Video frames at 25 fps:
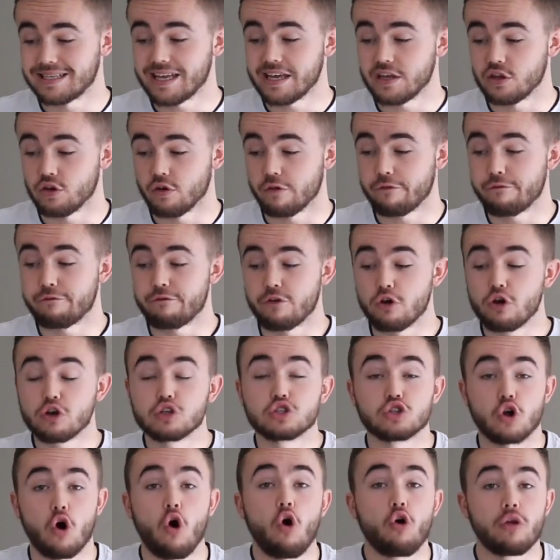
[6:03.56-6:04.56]
I say, your
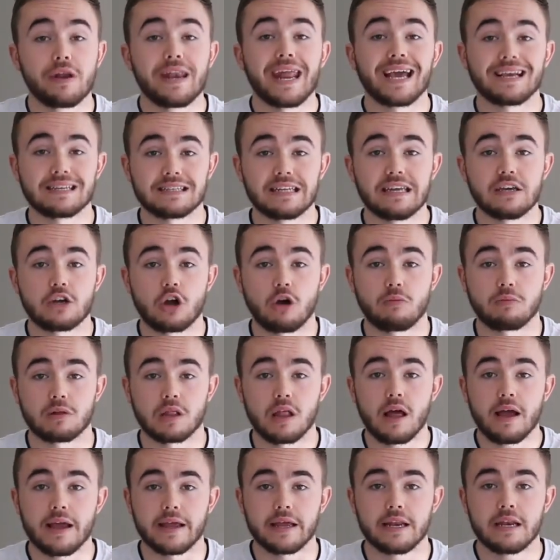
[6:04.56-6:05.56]
first or next e-com
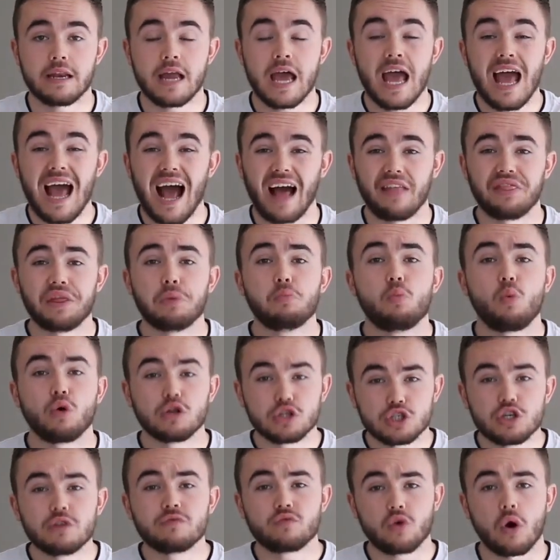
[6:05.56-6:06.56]
client. And then
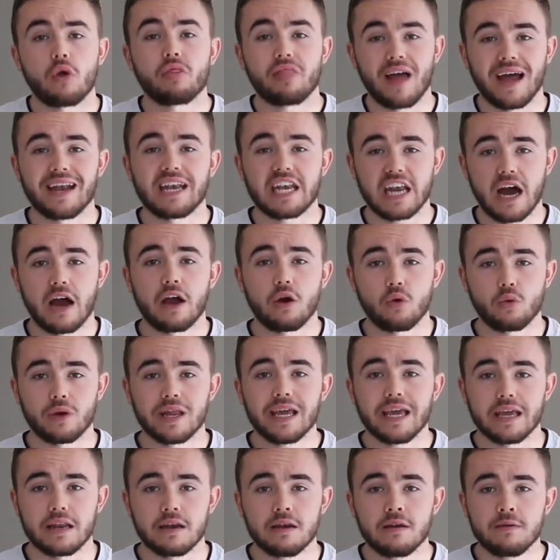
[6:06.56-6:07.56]
once you've got that dialed
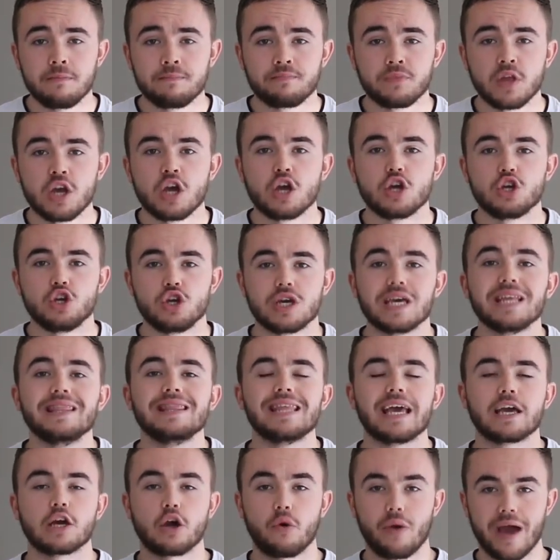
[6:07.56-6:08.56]
in, you
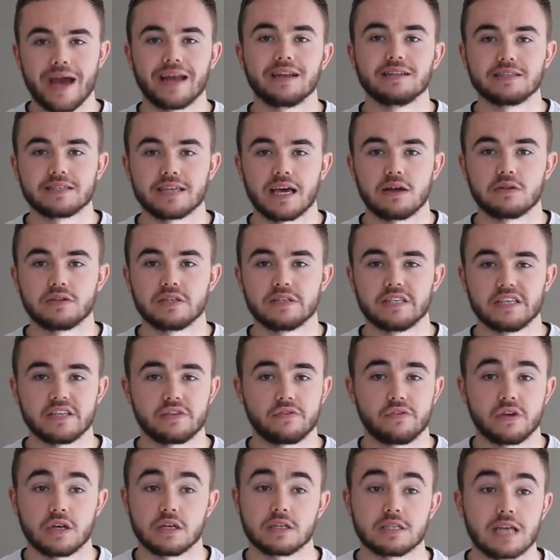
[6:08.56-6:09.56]
can then go ahead and scale to
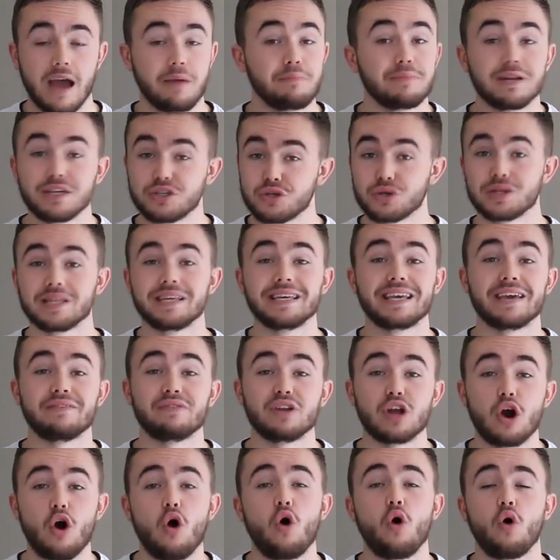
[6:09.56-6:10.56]
6 figures. I'm literally
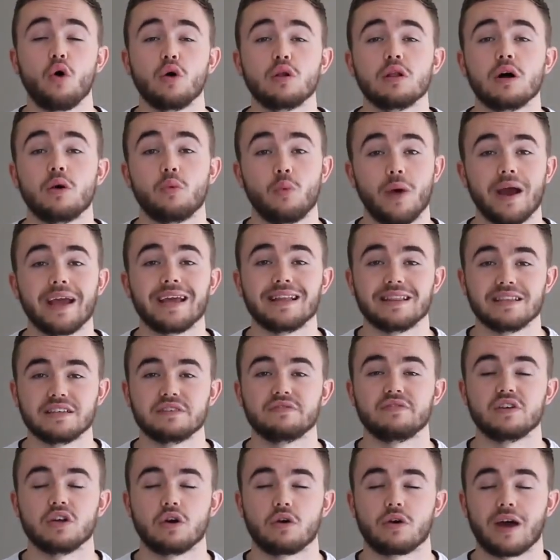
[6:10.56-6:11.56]
giving it all away in
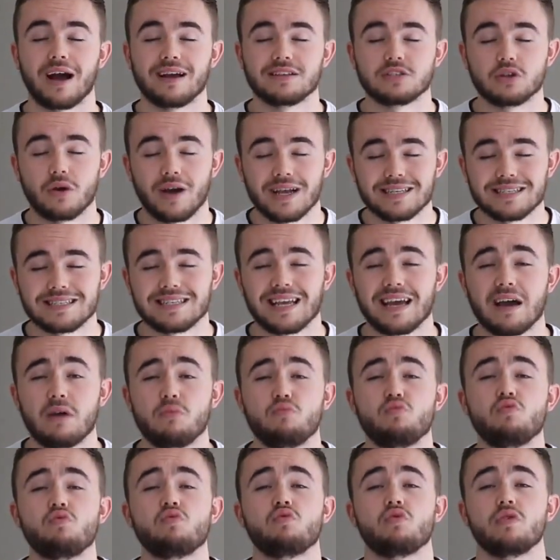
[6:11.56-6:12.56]
this video, guys. So as I say,
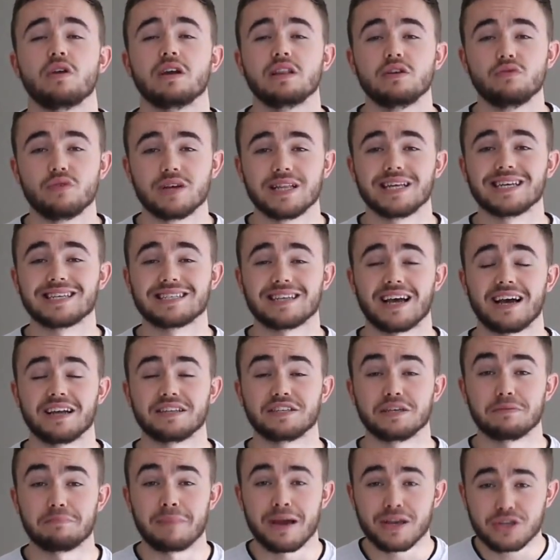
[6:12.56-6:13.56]
I'm really
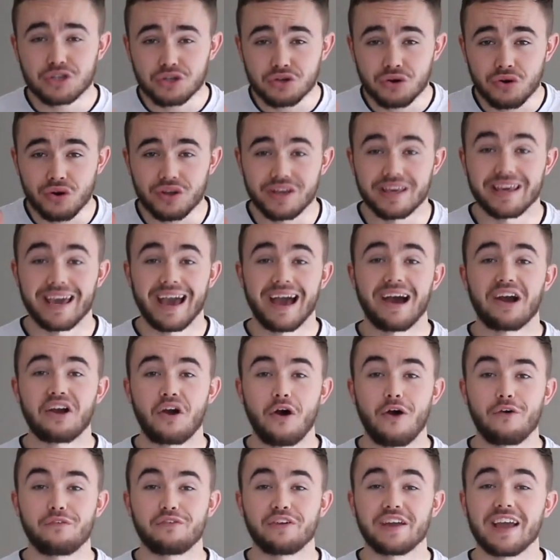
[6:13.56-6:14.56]
excited. Make sure you get a
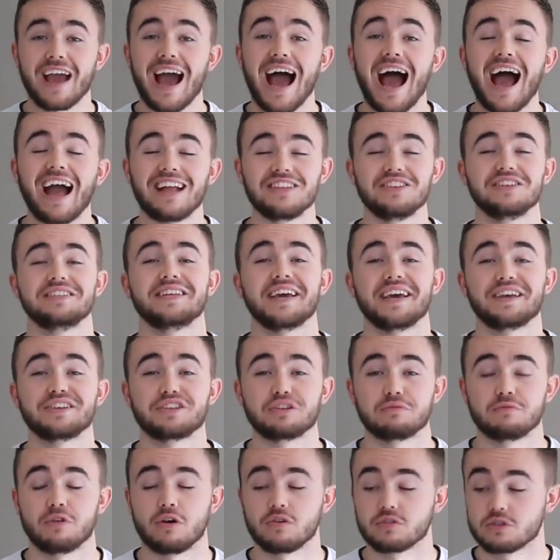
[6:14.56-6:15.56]
coffee and you take
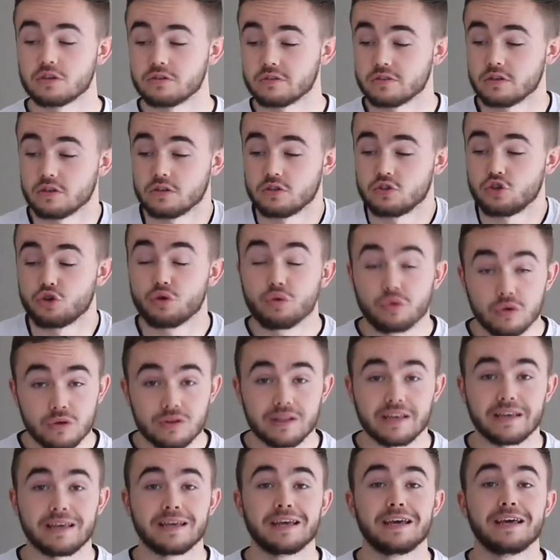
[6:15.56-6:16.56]
some notes, because
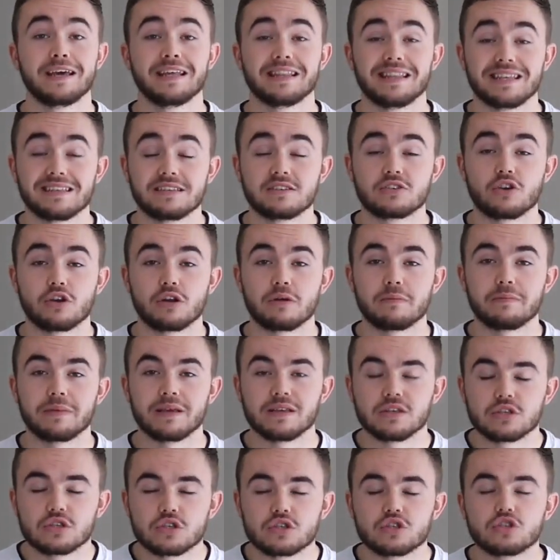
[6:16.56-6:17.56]
truly this is gonna
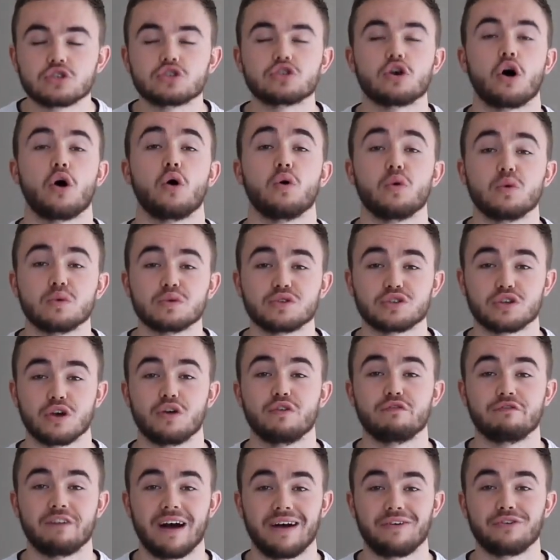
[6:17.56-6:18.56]
be so
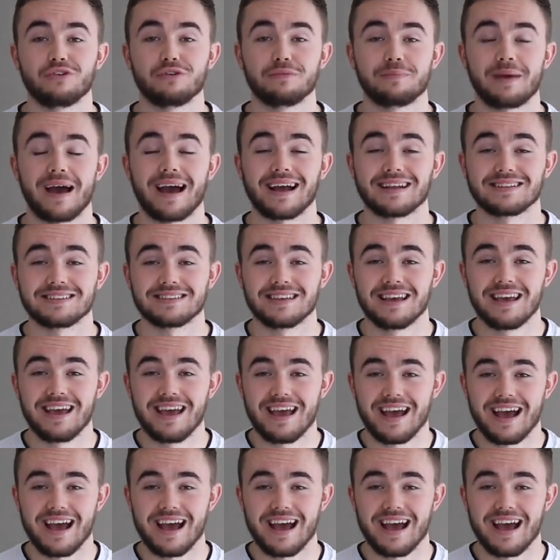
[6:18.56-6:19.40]
value packed.